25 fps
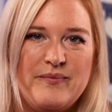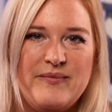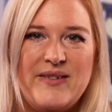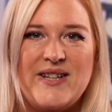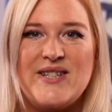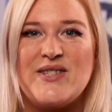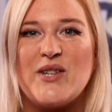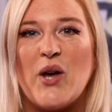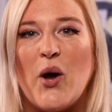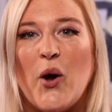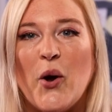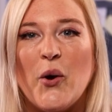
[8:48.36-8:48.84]

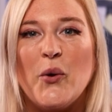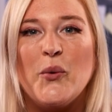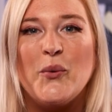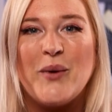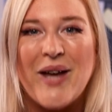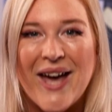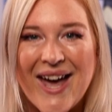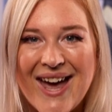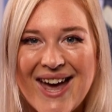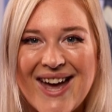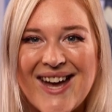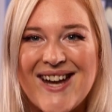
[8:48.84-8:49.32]
It's
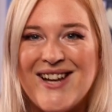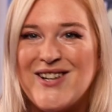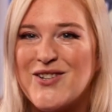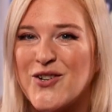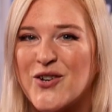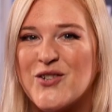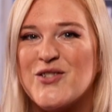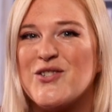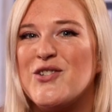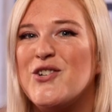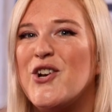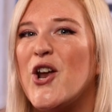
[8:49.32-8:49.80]
okay
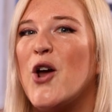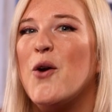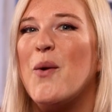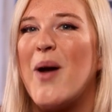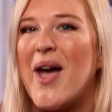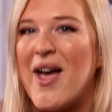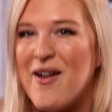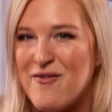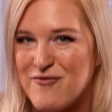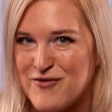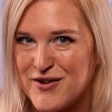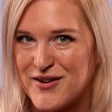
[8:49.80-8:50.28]
not to know
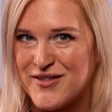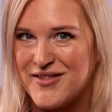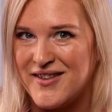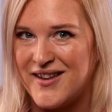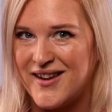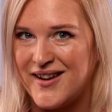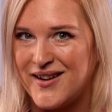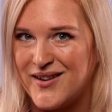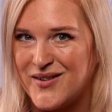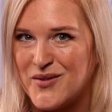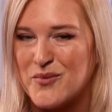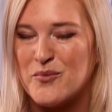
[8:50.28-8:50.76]

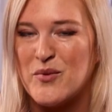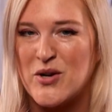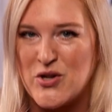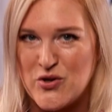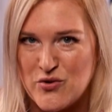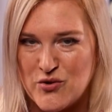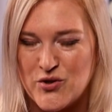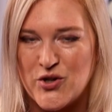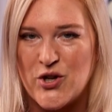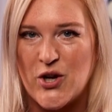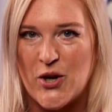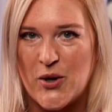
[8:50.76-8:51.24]
everything when
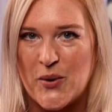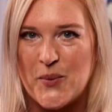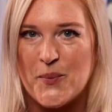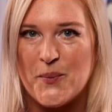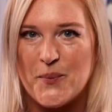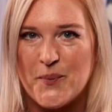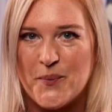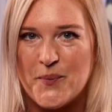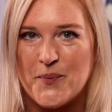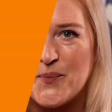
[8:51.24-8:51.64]
you're new.